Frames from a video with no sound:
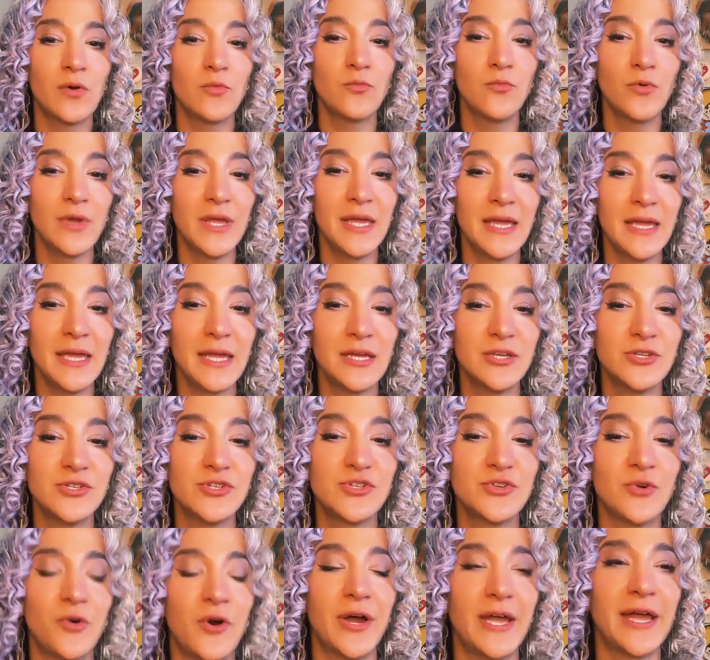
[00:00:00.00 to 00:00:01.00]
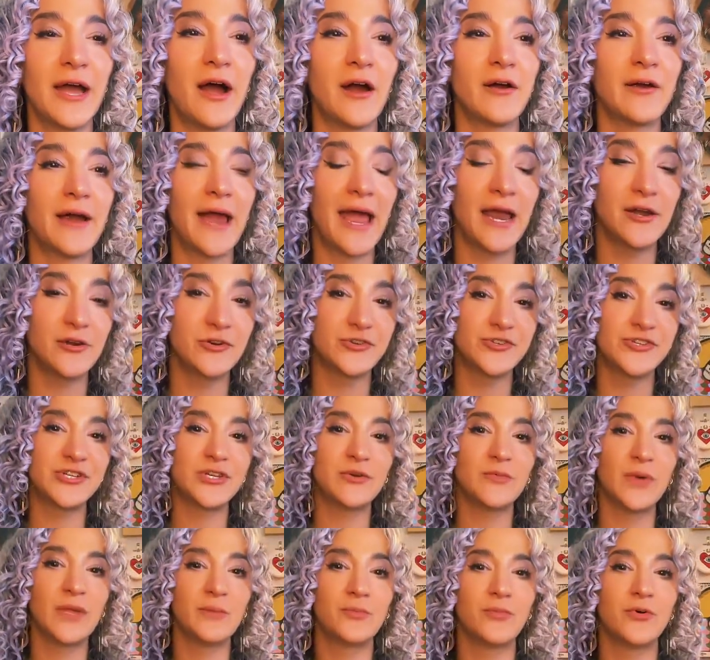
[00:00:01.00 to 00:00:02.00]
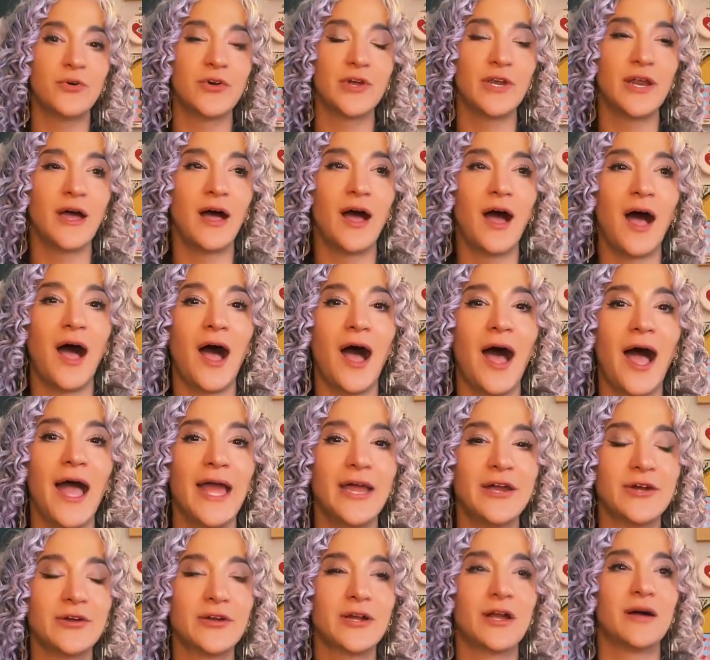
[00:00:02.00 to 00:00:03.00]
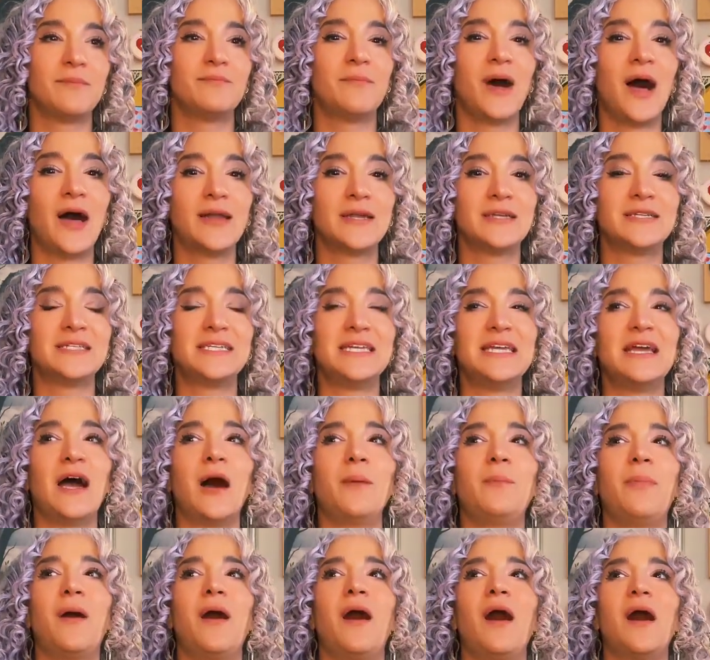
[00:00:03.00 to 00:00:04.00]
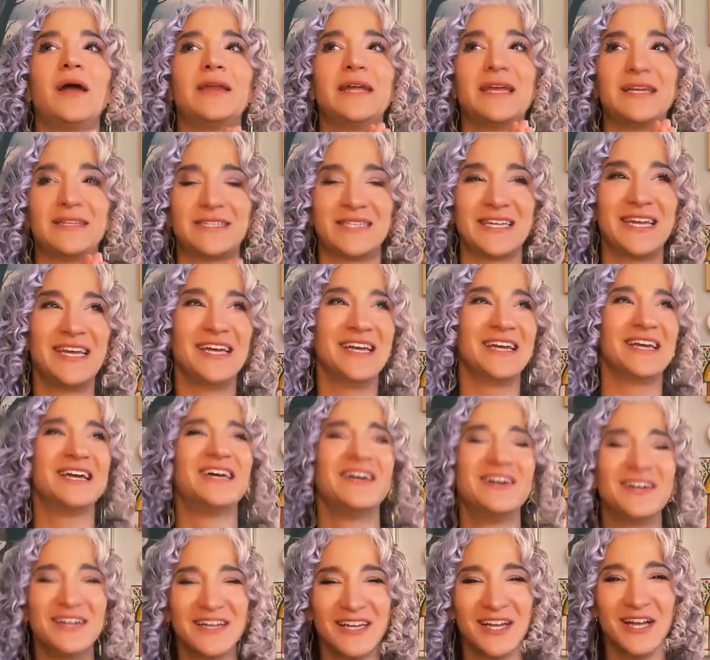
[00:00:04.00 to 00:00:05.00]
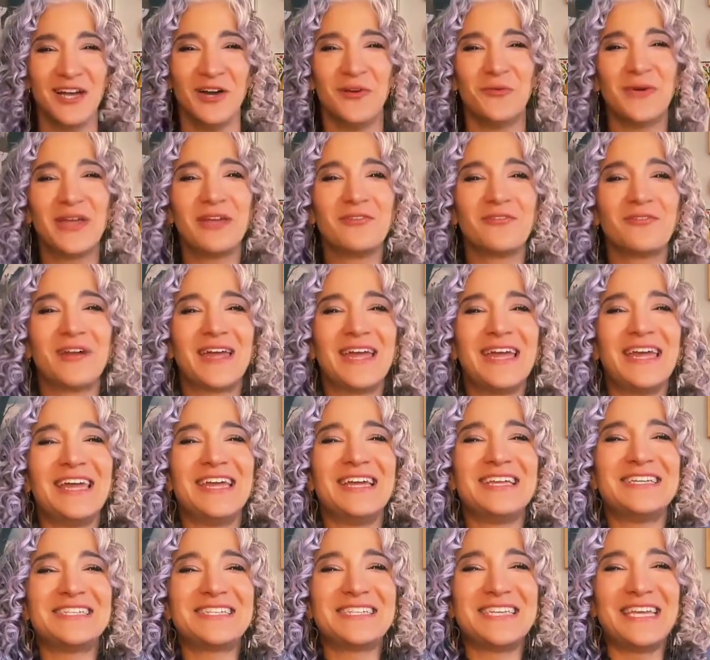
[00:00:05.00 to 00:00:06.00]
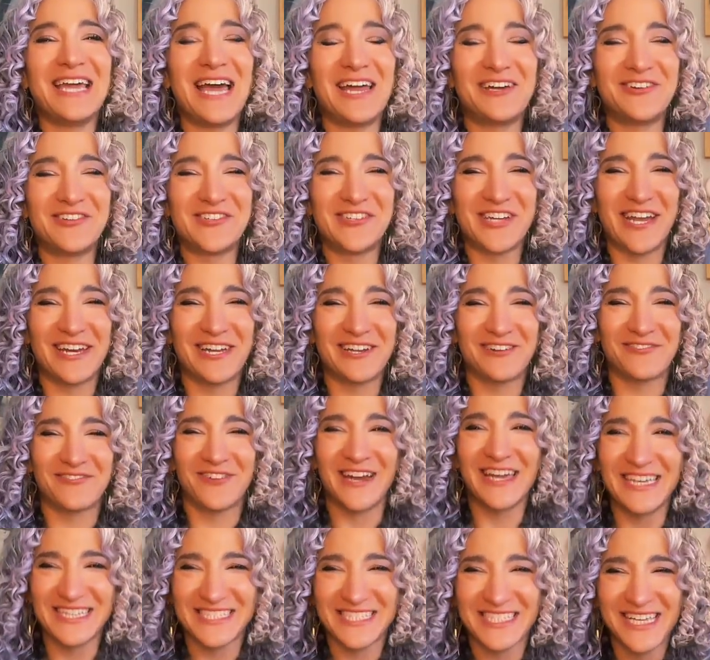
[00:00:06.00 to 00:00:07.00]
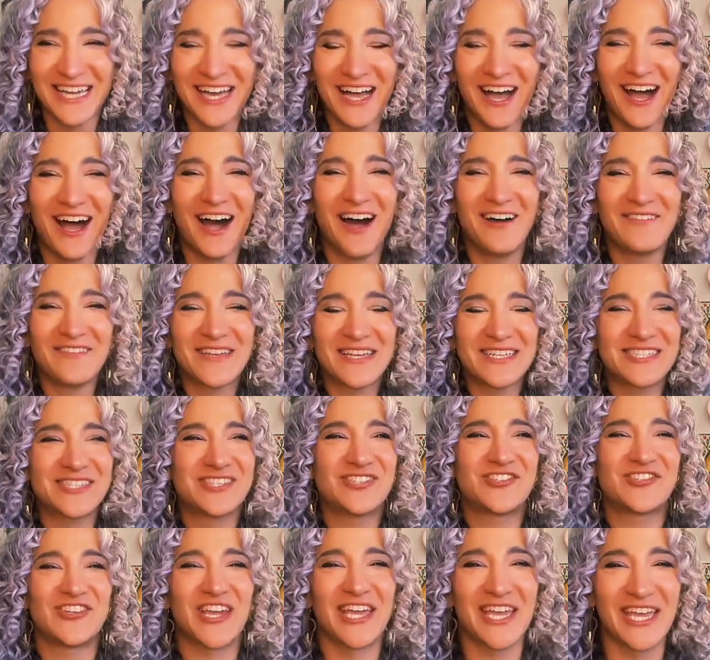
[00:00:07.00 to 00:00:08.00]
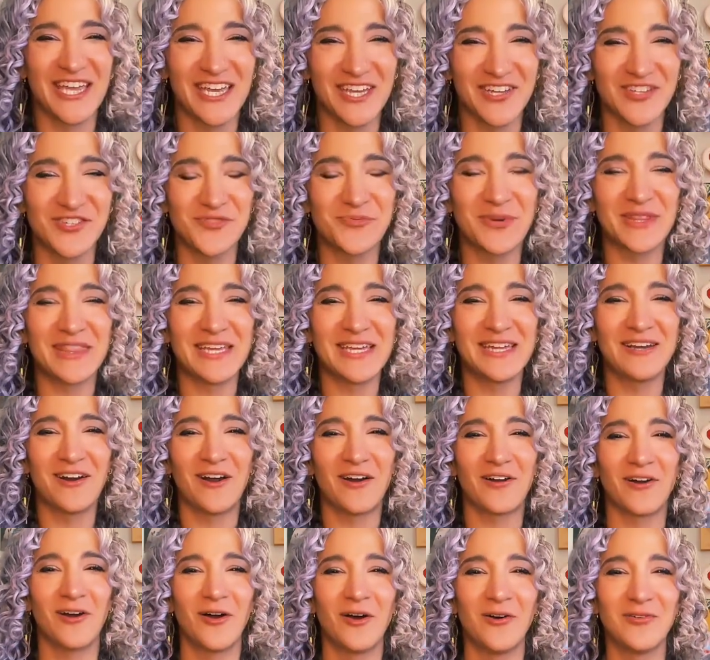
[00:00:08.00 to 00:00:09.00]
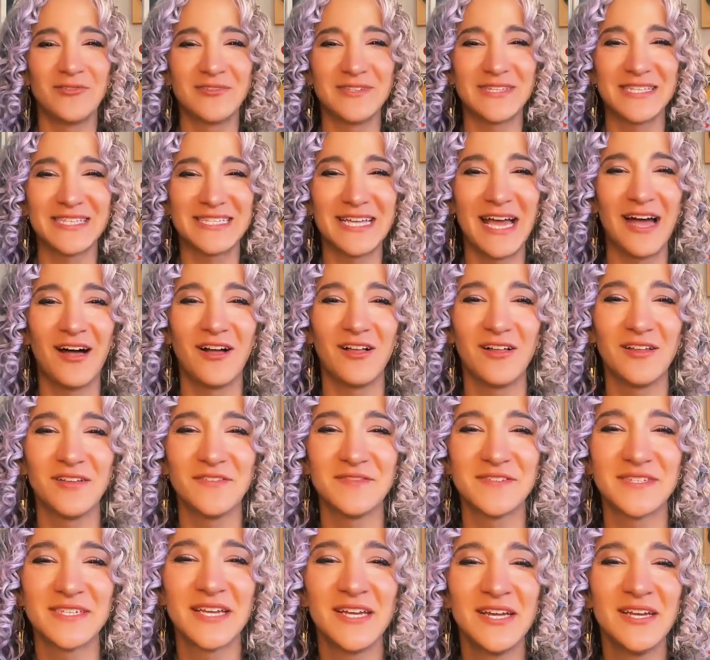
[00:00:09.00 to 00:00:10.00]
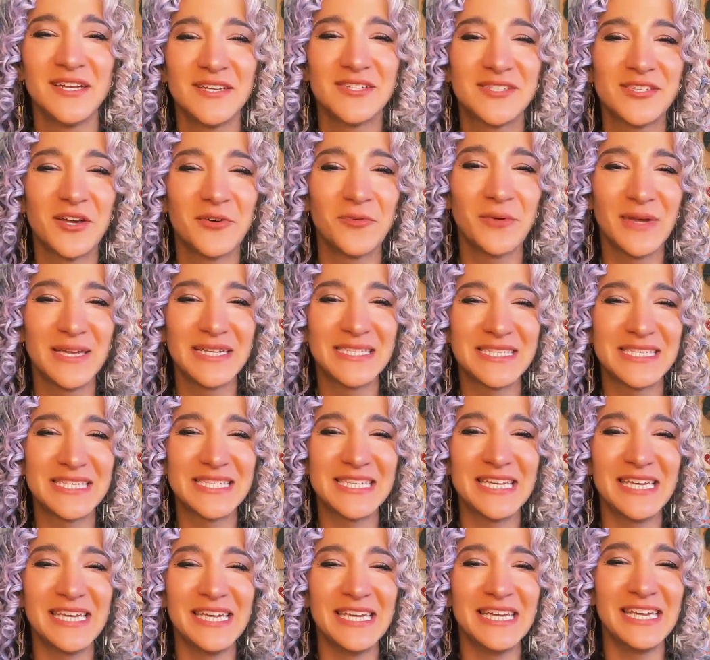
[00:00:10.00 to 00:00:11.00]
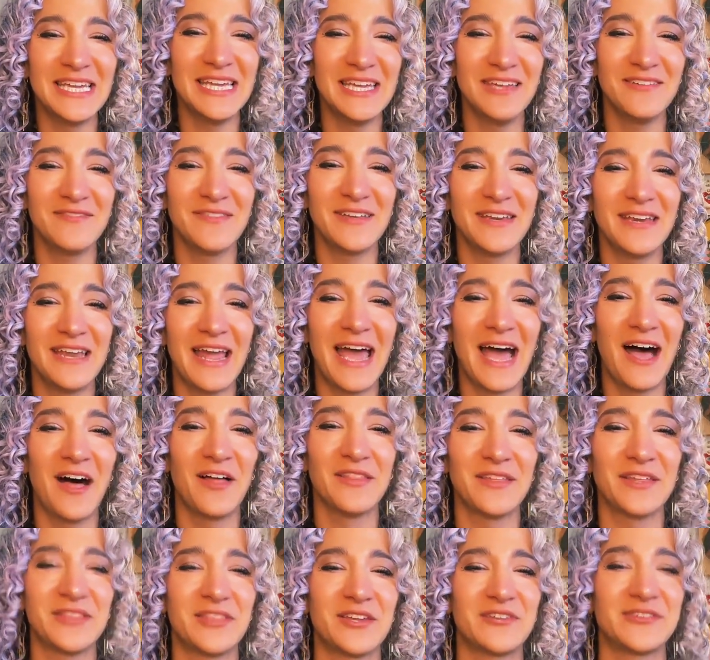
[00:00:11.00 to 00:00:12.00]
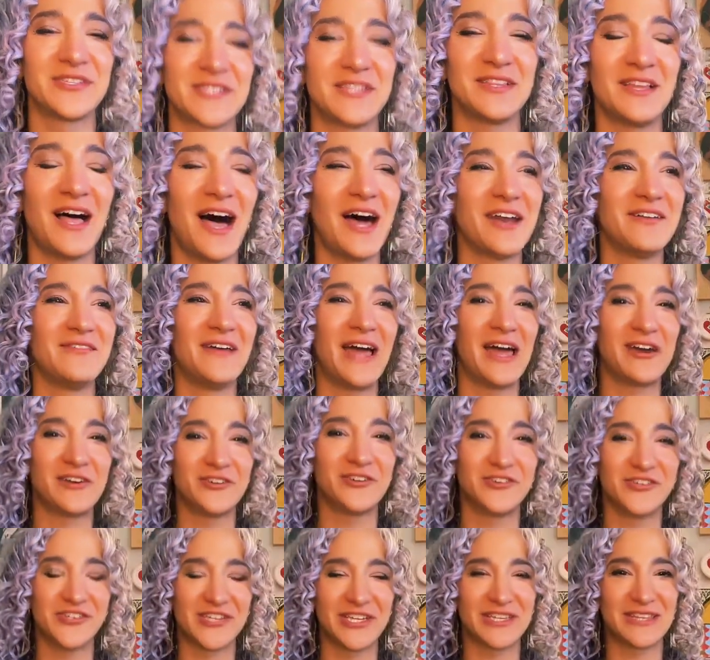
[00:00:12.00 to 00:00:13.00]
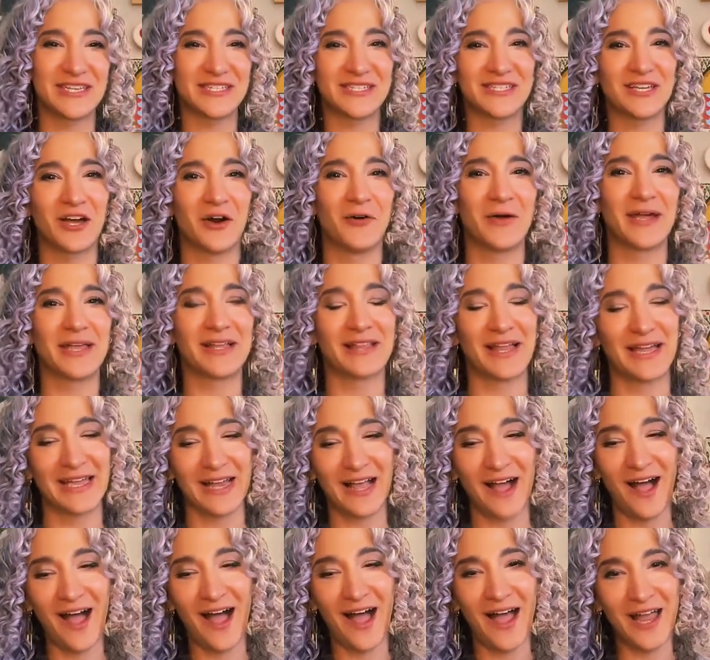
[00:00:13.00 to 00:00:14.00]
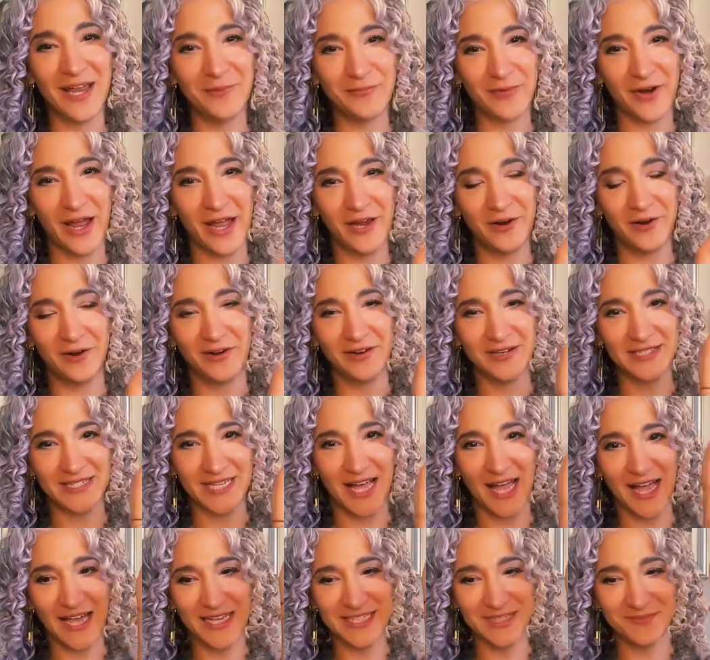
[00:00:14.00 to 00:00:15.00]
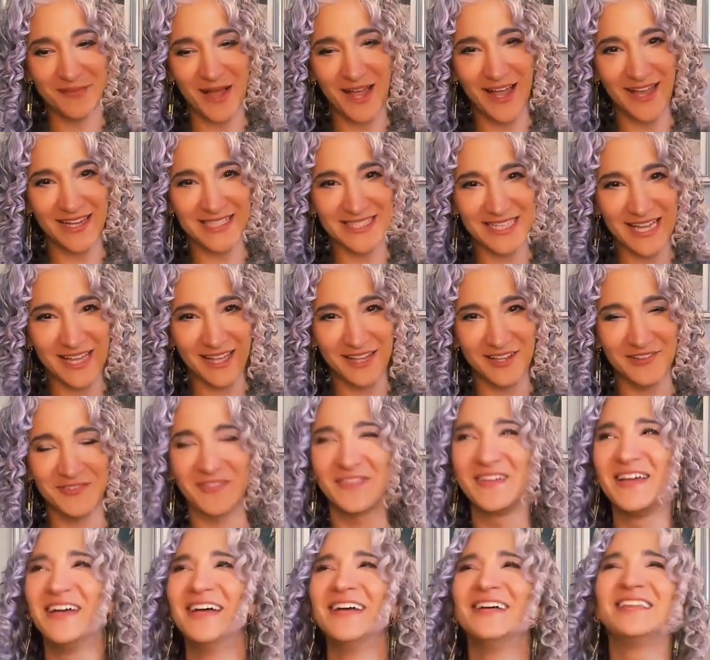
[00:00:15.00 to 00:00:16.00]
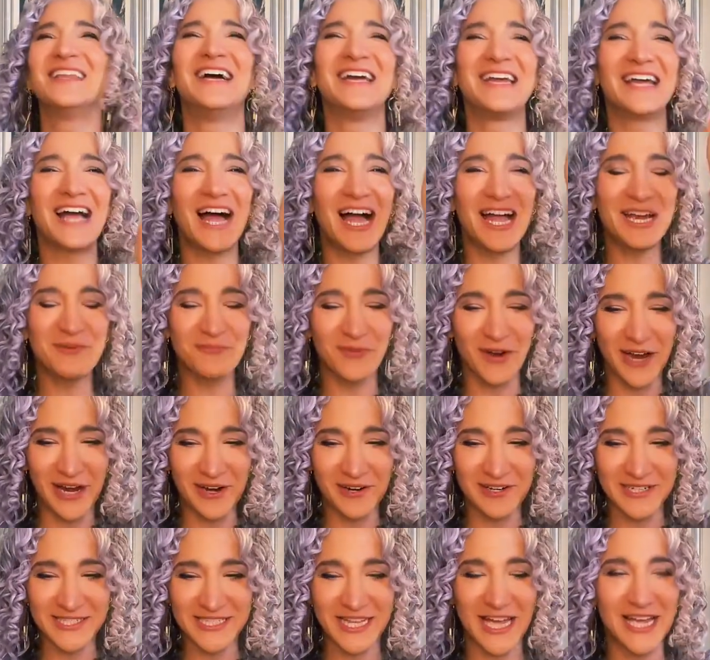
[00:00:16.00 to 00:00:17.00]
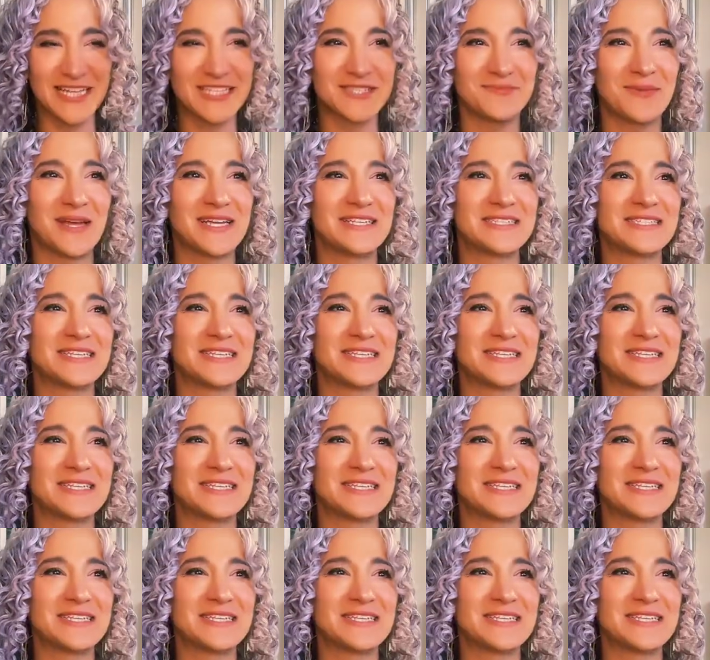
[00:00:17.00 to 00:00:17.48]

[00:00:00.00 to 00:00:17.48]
When we enjoy our energy, we put a higher commodity upon it. We raise the energetic rate of exchange within our own selves. So we see even now that there's a lot of energy that's going like, I prioritize myself. Like, I prioritize